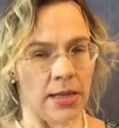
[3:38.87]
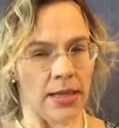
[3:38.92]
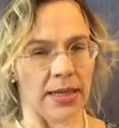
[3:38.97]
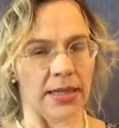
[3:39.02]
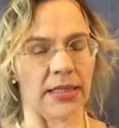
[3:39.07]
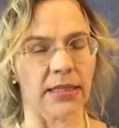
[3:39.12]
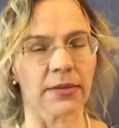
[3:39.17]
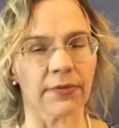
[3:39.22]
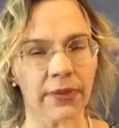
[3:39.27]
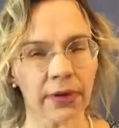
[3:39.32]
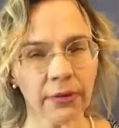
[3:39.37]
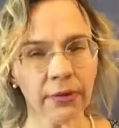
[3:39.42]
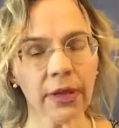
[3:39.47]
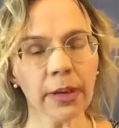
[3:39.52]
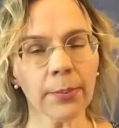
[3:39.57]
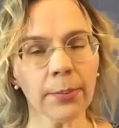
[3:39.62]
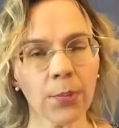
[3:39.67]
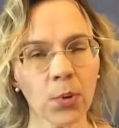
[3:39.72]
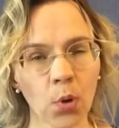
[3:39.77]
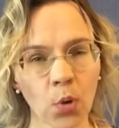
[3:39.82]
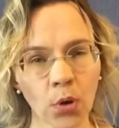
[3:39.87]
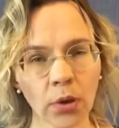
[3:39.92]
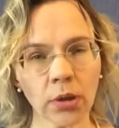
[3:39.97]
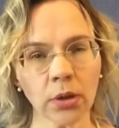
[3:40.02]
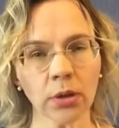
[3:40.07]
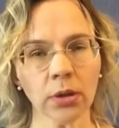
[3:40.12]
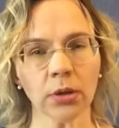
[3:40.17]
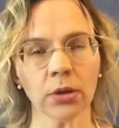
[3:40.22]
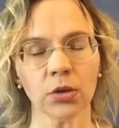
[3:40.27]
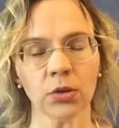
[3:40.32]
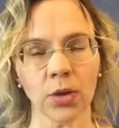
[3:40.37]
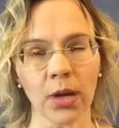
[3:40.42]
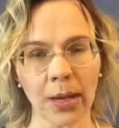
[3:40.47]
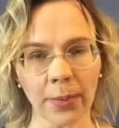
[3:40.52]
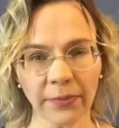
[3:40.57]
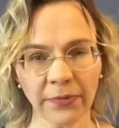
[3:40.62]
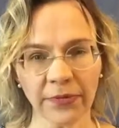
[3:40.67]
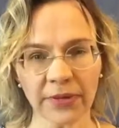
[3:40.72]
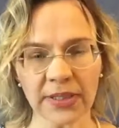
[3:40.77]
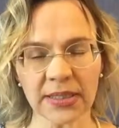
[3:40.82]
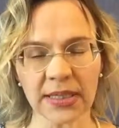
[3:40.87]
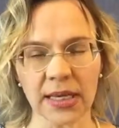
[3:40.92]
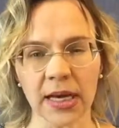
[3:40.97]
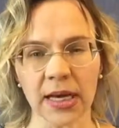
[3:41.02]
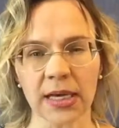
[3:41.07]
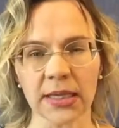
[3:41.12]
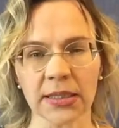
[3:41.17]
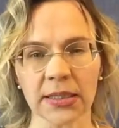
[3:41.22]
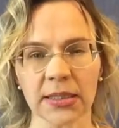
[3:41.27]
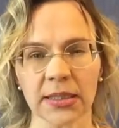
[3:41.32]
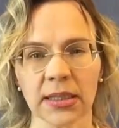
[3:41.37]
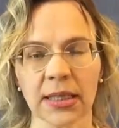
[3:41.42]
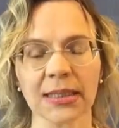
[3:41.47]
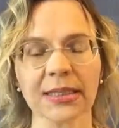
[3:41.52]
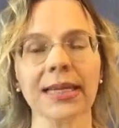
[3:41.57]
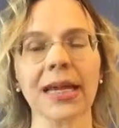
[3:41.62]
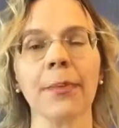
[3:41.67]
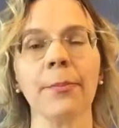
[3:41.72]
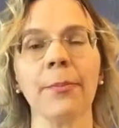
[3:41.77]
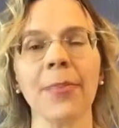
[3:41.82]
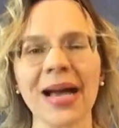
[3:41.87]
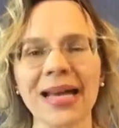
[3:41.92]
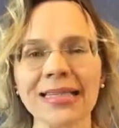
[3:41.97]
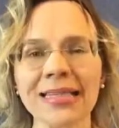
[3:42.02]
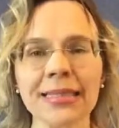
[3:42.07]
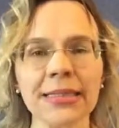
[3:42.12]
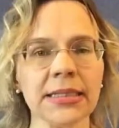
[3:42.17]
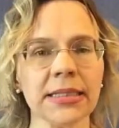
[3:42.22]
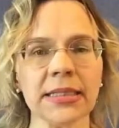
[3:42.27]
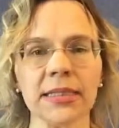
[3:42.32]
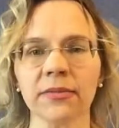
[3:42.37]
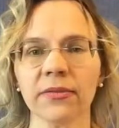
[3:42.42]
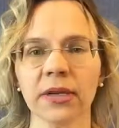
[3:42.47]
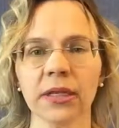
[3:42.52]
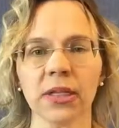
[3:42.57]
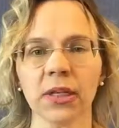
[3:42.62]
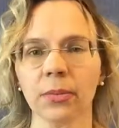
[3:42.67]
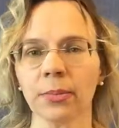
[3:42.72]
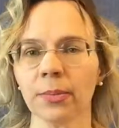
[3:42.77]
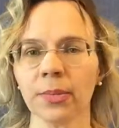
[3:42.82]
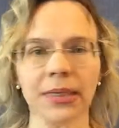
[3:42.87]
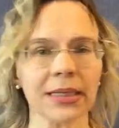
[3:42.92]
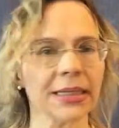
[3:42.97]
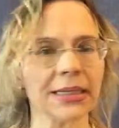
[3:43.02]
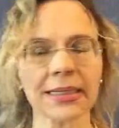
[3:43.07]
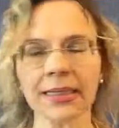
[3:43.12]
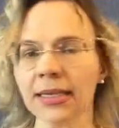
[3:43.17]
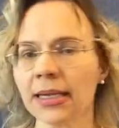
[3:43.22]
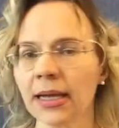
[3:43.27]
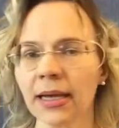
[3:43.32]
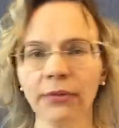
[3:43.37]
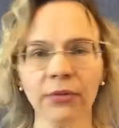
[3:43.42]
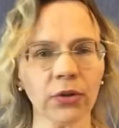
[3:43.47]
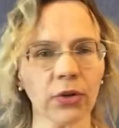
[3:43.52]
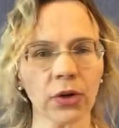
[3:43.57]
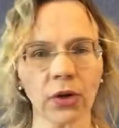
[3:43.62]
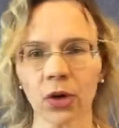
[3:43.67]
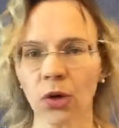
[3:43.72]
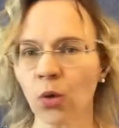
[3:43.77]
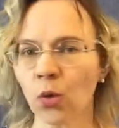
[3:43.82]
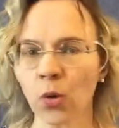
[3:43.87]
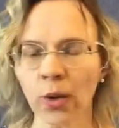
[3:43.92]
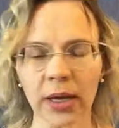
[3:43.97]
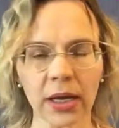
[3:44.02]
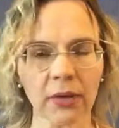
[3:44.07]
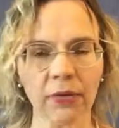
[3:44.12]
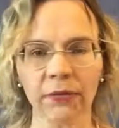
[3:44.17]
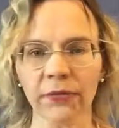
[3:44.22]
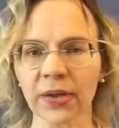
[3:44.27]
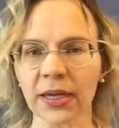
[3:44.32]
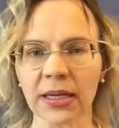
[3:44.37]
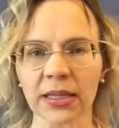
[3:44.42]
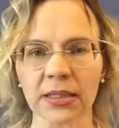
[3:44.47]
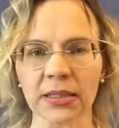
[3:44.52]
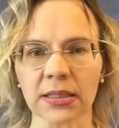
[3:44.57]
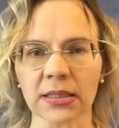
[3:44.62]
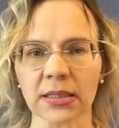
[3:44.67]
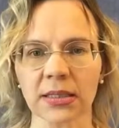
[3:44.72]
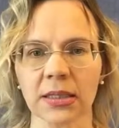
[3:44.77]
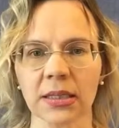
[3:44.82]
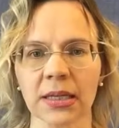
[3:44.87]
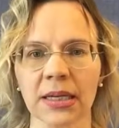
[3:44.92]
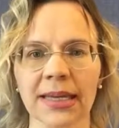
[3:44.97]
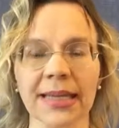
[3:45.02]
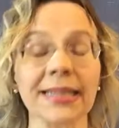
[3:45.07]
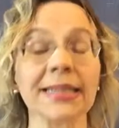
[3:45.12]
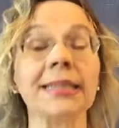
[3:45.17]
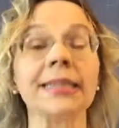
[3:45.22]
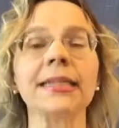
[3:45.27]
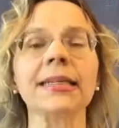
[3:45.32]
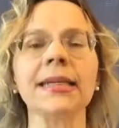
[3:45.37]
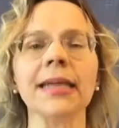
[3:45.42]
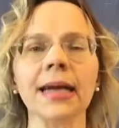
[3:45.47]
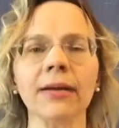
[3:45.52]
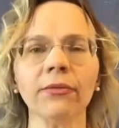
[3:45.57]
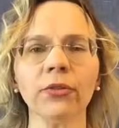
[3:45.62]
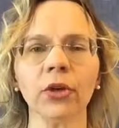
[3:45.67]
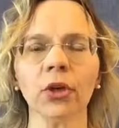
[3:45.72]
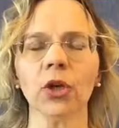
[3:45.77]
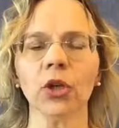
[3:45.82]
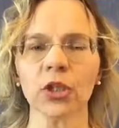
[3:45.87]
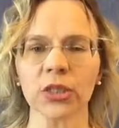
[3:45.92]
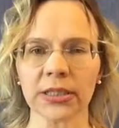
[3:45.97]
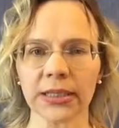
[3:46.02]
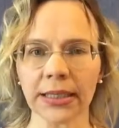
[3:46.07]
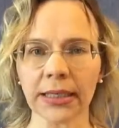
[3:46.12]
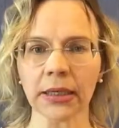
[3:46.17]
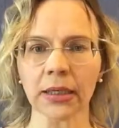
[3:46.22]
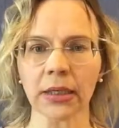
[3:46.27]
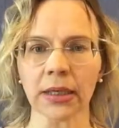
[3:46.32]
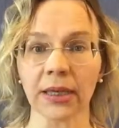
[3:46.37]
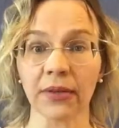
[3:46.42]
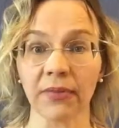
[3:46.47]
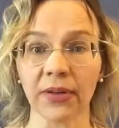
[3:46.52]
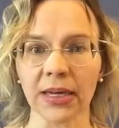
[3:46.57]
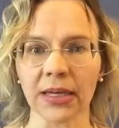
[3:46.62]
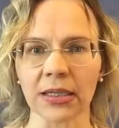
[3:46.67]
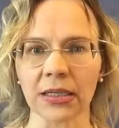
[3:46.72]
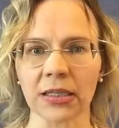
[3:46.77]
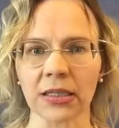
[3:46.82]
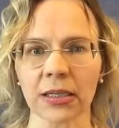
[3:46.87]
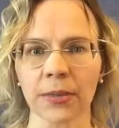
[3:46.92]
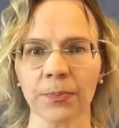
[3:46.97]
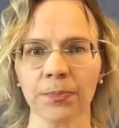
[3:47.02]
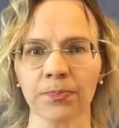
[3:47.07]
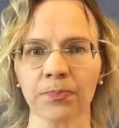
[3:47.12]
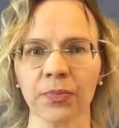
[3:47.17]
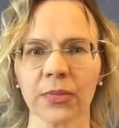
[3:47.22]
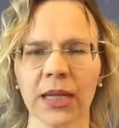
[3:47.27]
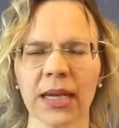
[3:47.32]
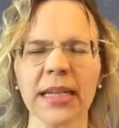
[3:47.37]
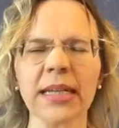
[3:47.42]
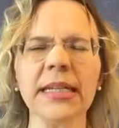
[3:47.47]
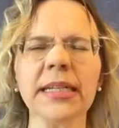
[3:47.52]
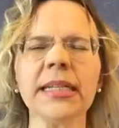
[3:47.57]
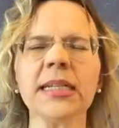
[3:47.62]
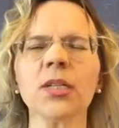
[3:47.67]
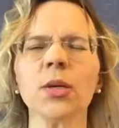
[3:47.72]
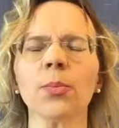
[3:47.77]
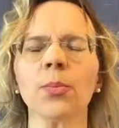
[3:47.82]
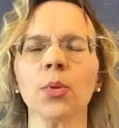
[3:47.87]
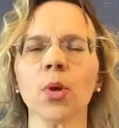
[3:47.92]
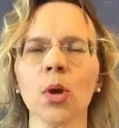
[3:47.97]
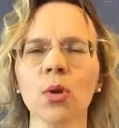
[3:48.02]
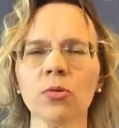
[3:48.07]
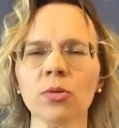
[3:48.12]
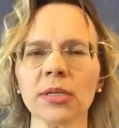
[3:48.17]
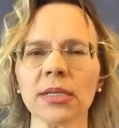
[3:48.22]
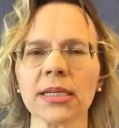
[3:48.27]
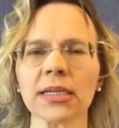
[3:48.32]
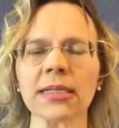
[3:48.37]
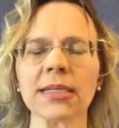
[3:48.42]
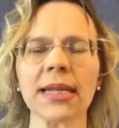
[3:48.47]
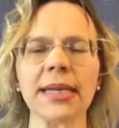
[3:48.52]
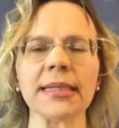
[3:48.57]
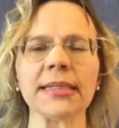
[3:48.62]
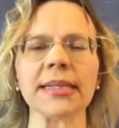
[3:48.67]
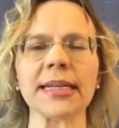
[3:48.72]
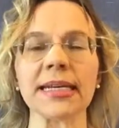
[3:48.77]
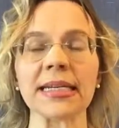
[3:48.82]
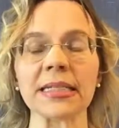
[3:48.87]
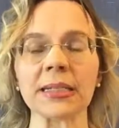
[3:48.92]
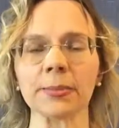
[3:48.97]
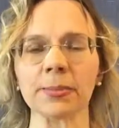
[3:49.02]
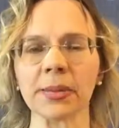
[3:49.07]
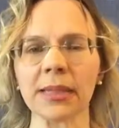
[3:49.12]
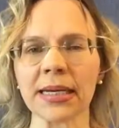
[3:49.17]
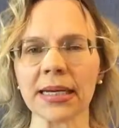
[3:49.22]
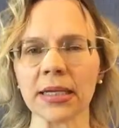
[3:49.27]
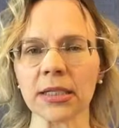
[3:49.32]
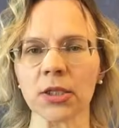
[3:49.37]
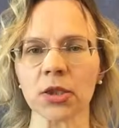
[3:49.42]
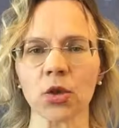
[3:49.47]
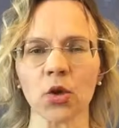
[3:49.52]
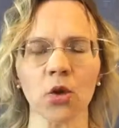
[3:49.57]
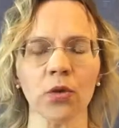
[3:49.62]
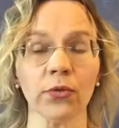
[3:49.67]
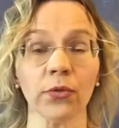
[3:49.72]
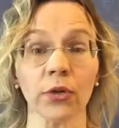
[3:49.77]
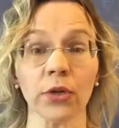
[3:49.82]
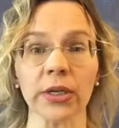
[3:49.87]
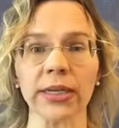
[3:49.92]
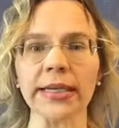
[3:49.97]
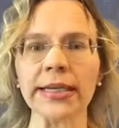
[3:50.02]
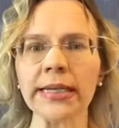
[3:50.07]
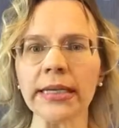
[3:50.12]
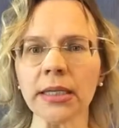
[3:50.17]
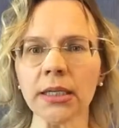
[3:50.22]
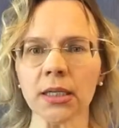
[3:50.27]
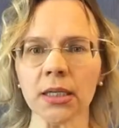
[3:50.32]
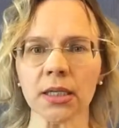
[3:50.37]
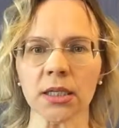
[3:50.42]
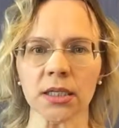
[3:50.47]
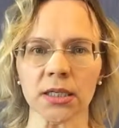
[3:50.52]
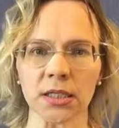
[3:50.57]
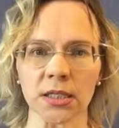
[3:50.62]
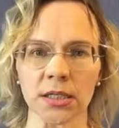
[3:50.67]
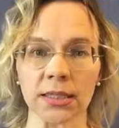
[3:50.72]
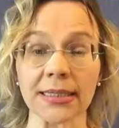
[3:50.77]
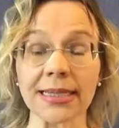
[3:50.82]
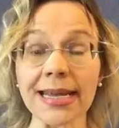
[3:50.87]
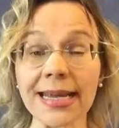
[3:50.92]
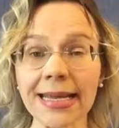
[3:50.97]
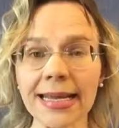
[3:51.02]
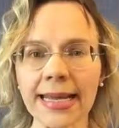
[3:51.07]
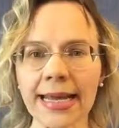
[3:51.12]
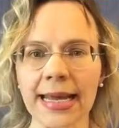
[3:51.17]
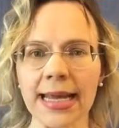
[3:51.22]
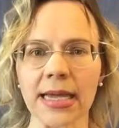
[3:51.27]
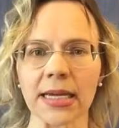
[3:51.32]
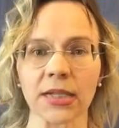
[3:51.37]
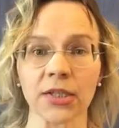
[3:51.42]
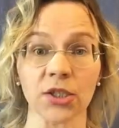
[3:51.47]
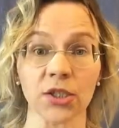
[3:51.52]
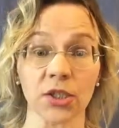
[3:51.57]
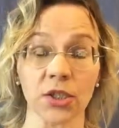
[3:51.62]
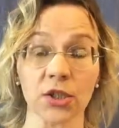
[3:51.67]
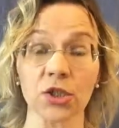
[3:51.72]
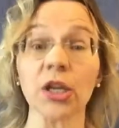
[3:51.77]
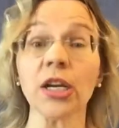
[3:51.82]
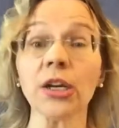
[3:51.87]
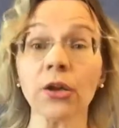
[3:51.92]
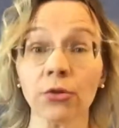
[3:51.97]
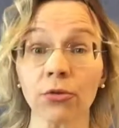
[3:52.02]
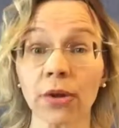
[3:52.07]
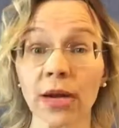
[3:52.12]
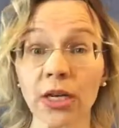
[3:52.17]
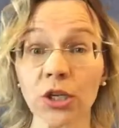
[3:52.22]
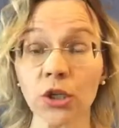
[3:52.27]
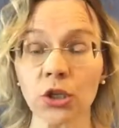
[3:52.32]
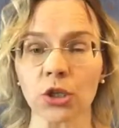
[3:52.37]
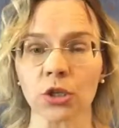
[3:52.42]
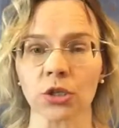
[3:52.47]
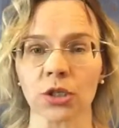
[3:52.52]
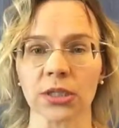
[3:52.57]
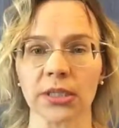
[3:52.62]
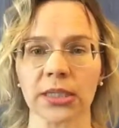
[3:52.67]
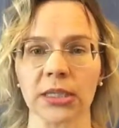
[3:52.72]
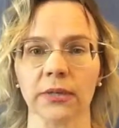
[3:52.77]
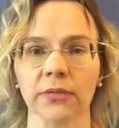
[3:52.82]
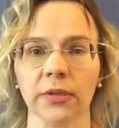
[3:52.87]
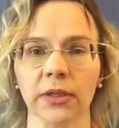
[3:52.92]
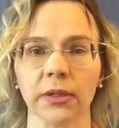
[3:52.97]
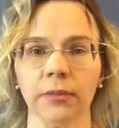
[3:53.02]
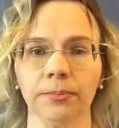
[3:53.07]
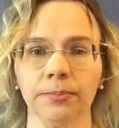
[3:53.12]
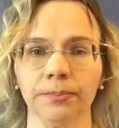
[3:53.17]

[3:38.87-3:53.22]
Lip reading: It's very important to emphasize that capacity development is never a quick fix. It's never a single event. It is a process that takes place over years, decades, generations even.